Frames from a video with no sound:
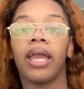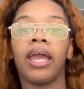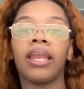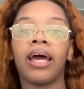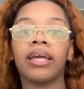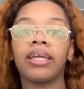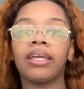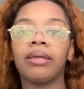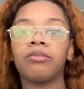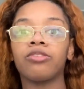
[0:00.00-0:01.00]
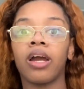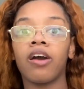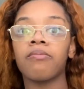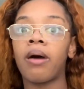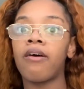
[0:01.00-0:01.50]
and I can keep track
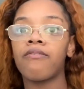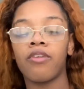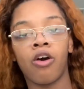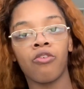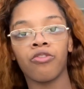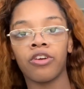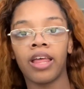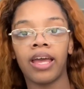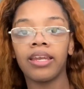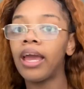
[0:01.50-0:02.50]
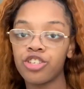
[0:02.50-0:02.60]
of my flow for that day.